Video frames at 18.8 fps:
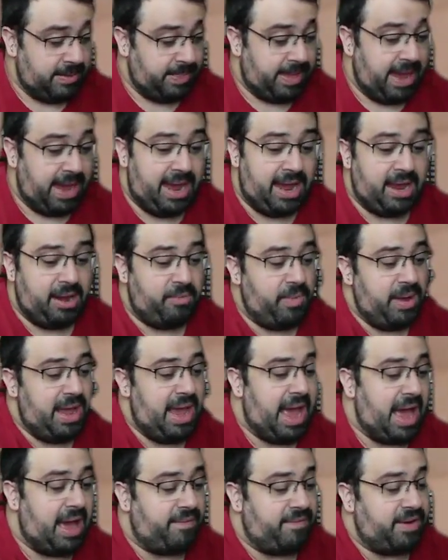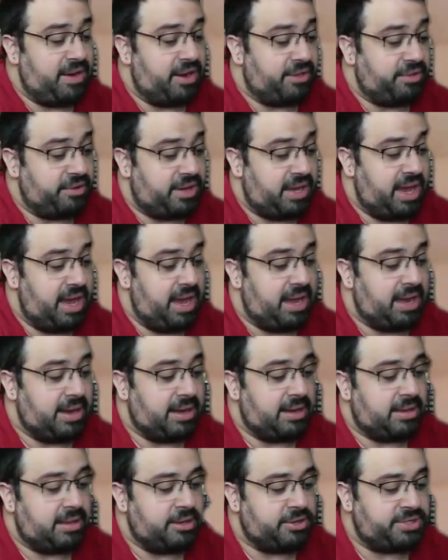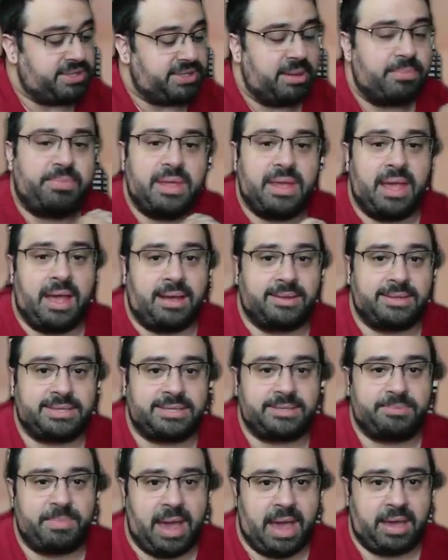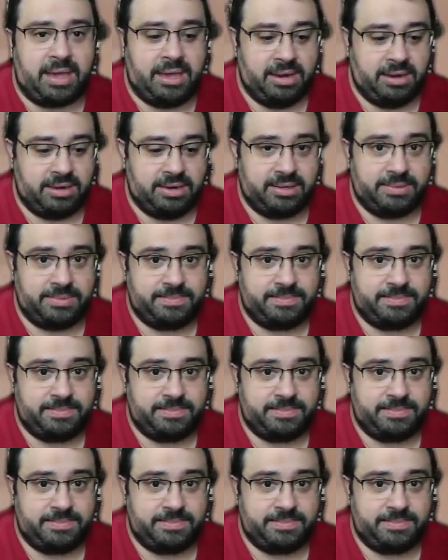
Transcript: And we have another king. There's something else back here.